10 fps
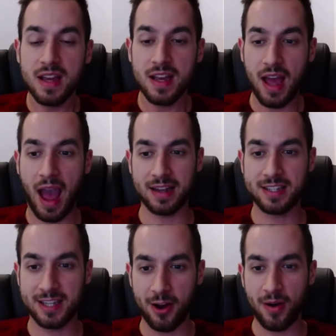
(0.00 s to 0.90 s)
And
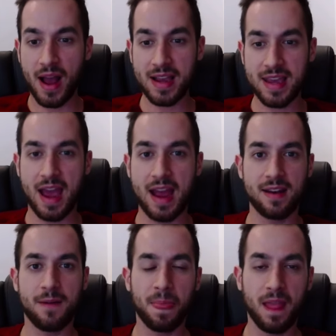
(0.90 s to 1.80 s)
so again,
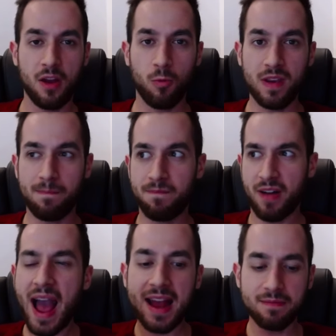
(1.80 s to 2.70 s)
we've
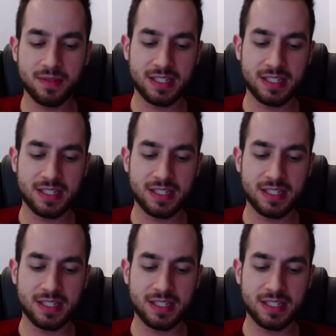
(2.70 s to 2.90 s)
had